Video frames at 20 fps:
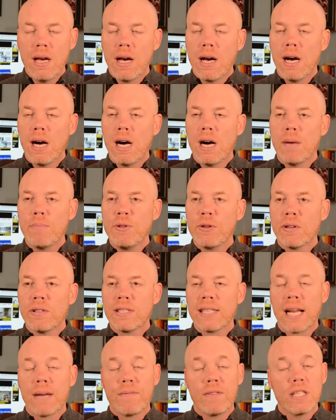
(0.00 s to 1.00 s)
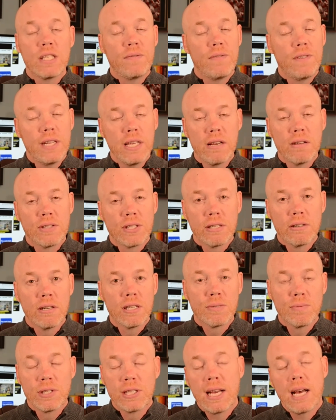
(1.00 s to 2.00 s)
Um, you can sign up for this video
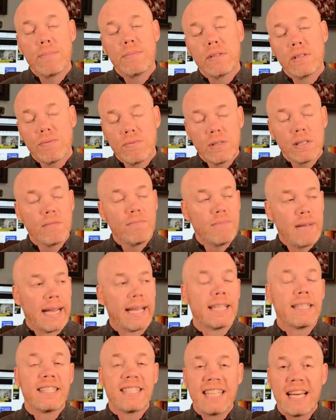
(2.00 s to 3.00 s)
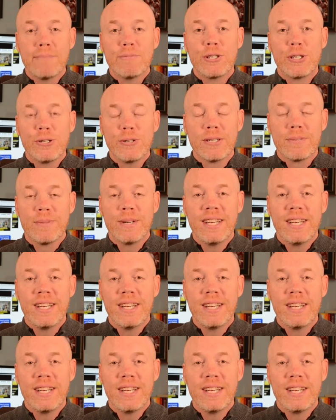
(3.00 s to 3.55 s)
series, which happens when I get the time to shoot